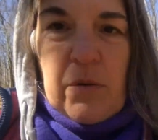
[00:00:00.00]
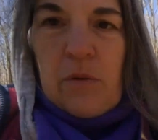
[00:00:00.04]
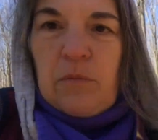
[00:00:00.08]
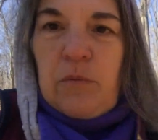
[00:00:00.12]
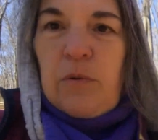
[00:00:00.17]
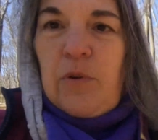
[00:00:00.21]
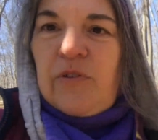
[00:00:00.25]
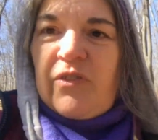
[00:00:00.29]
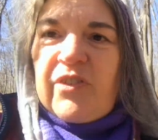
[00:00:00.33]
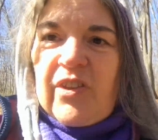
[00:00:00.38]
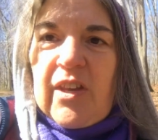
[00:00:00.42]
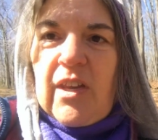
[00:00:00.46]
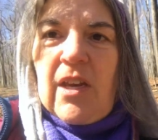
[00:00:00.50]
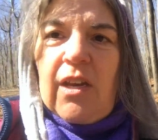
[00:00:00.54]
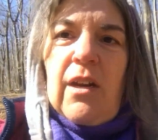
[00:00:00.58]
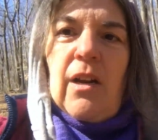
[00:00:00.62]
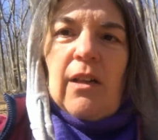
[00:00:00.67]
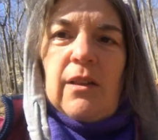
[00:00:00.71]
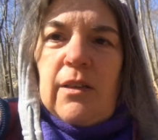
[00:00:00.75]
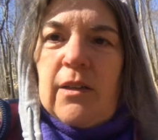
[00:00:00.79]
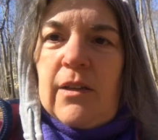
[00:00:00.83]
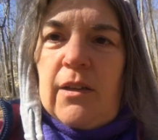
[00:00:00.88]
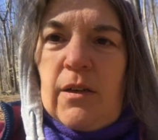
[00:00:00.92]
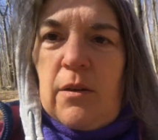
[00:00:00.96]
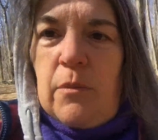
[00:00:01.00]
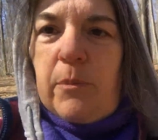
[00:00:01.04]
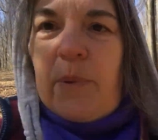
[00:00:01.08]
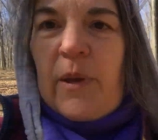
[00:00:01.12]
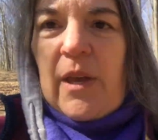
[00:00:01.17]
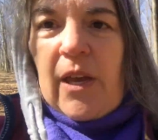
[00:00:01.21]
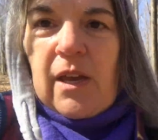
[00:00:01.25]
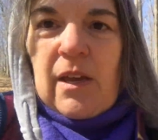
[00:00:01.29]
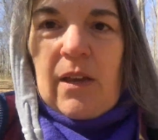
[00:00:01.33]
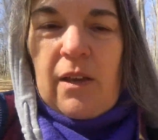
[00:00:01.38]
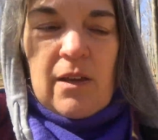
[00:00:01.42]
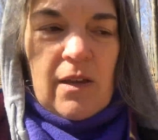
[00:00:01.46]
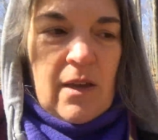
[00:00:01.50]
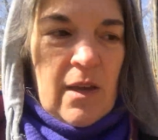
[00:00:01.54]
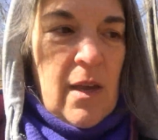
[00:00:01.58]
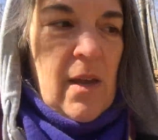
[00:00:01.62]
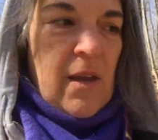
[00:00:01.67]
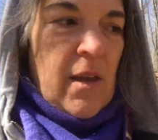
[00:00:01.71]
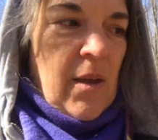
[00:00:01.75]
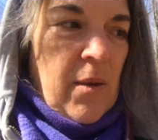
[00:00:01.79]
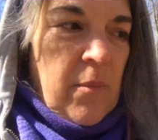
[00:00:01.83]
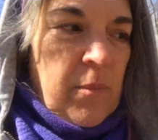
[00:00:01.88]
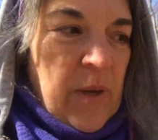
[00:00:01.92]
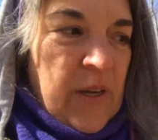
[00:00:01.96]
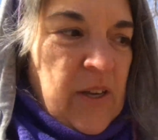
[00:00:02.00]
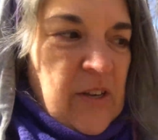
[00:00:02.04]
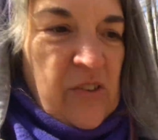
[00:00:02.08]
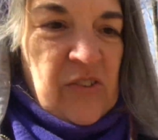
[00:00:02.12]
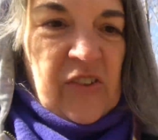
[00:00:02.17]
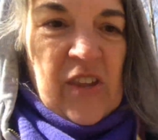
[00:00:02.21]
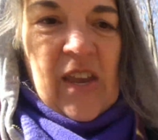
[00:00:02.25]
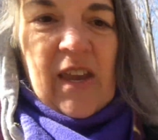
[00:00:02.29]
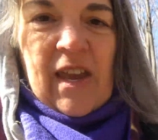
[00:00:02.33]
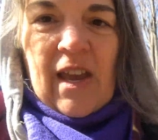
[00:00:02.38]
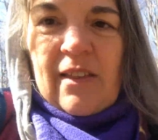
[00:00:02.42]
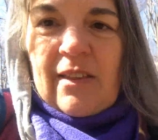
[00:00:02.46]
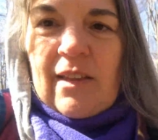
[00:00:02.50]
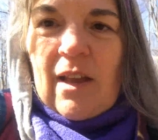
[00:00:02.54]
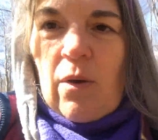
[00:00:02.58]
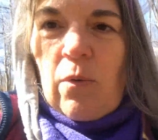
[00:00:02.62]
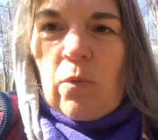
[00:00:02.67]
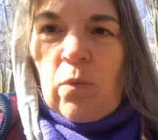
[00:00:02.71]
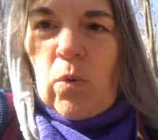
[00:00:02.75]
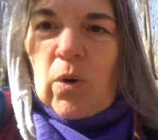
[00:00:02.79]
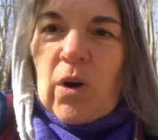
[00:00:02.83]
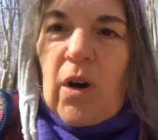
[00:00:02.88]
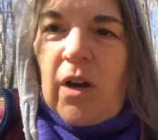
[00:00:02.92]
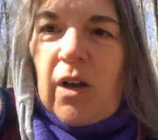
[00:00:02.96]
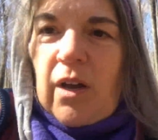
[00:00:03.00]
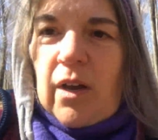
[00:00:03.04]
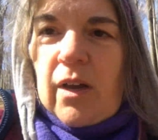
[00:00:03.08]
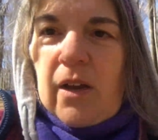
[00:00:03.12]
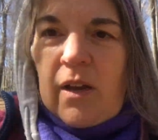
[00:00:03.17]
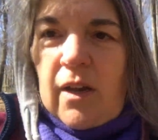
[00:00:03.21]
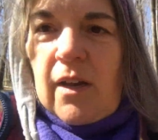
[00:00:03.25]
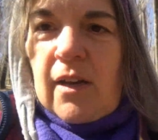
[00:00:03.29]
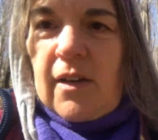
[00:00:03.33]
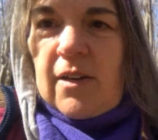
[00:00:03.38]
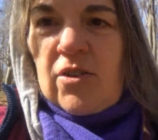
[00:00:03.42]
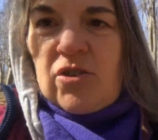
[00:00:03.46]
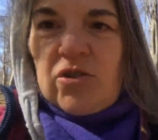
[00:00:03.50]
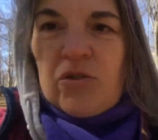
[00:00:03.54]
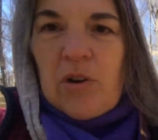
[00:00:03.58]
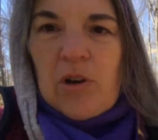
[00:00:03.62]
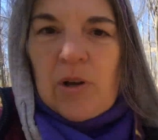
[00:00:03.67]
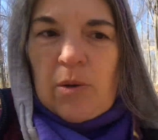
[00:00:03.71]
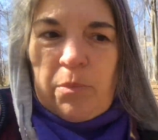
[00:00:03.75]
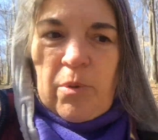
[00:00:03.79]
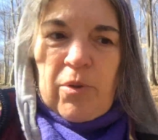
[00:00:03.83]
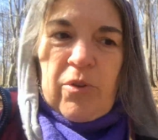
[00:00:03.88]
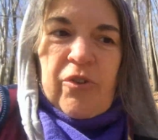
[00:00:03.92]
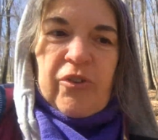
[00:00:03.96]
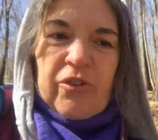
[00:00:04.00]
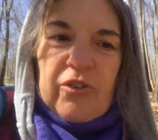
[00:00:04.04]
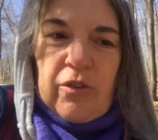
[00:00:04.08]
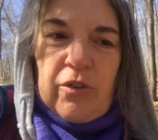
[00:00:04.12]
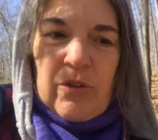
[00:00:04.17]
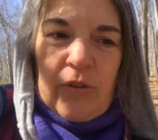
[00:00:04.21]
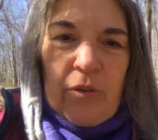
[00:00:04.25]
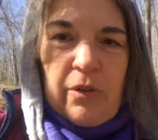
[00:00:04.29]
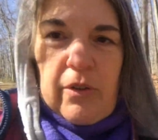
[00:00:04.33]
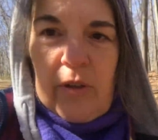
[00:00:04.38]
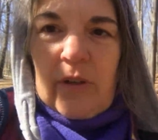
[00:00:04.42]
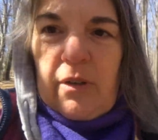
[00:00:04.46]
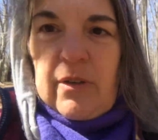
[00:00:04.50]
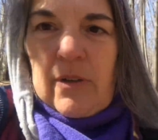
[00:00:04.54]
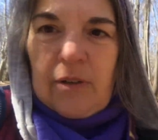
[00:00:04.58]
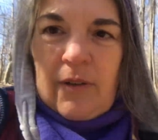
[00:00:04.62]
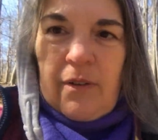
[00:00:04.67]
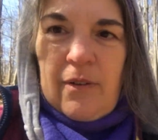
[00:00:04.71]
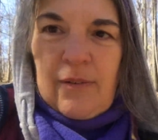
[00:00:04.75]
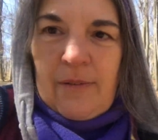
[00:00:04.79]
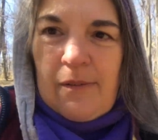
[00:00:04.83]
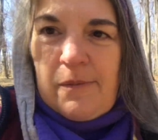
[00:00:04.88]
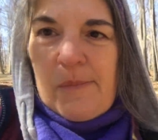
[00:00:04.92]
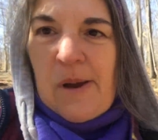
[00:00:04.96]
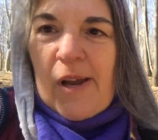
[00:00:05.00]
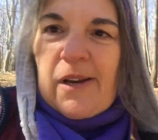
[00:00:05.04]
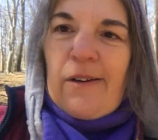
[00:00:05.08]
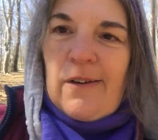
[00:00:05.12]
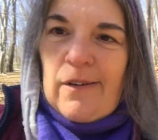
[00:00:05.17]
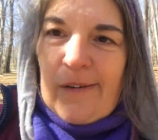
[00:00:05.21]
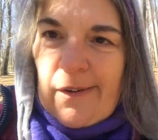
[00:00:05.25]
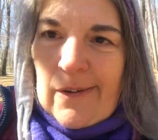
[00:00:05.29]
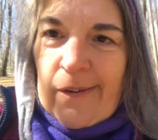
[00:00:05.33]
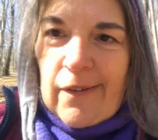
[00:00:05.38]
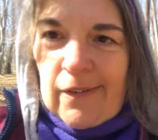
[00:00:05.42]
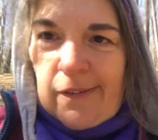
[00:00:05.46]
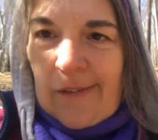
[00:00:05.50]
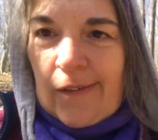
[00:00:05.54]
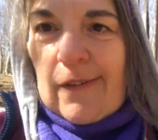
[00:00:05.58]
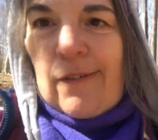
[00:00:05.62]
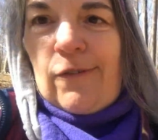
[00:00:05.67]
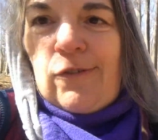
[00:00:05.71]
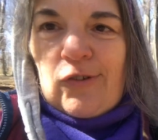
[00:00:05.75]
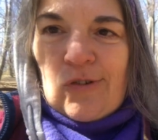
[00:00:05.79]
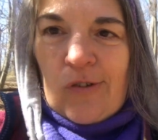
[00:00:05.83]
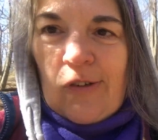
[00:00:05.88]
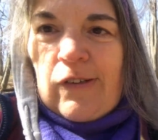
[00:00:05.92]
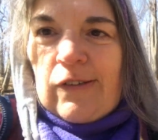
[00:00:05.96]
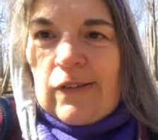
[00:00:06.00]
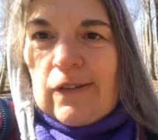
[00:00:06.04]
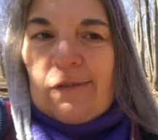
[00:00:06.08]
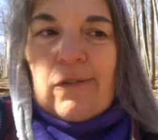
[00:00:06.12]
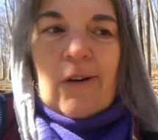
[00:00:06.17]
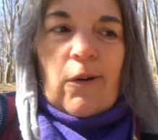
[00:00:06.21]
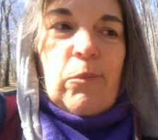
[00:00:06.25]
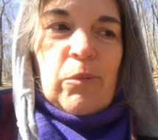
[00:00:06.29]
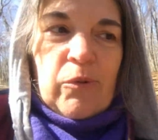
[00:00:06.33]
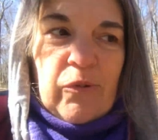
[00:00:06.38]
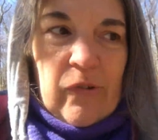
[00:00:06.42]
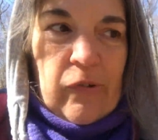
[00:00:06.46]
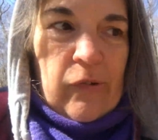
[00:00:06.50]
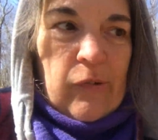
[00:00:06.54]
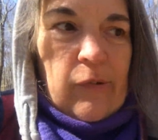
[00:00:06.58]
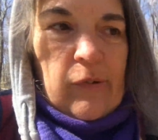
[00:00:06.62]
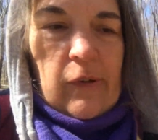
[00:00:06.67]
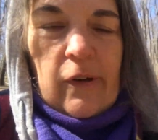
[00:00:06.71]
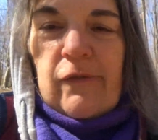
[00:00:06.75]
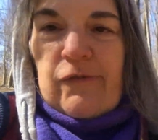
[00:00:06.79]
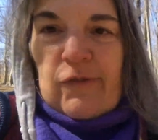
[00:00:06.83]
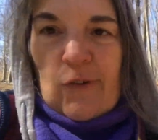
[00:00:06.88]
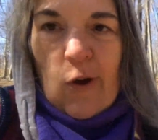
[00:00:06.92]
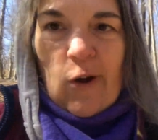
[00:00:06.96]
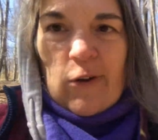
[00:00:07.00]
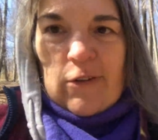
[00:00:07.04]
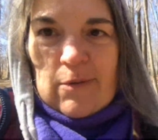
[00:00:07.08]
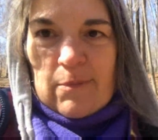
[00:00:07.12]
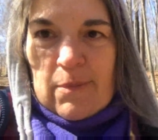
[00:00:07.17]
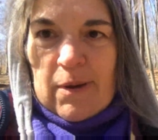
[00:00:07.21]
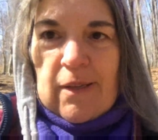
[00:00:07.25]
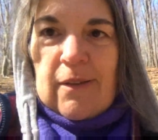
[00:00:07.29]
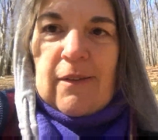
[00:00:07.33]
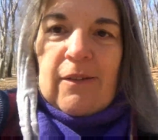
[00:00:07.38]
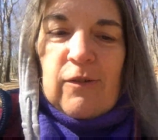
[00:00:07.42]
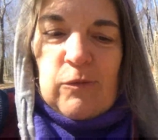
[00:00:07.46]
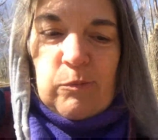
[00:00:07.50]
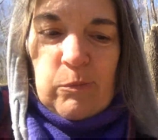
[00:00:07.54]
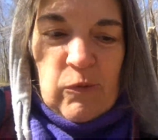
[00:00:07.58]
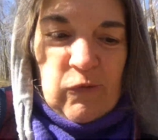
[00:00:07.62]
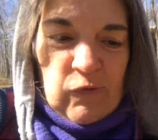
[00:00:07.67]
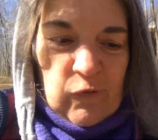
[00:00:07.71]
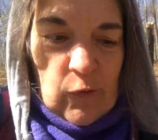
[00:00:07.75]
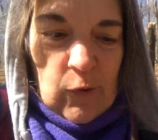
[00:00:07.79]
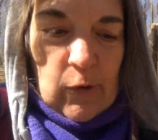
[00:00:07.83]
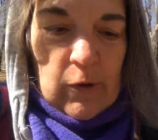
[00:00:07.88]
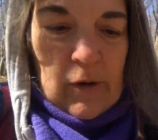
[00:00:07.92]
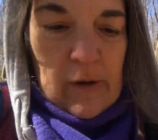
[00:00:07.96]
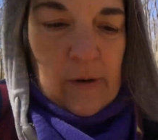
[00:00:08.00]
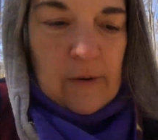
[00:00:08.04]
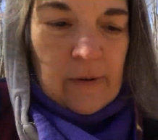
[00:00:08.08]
routine a little bit because they get that one trouble student. And my dog is usually the trouble student. I've talked about this before.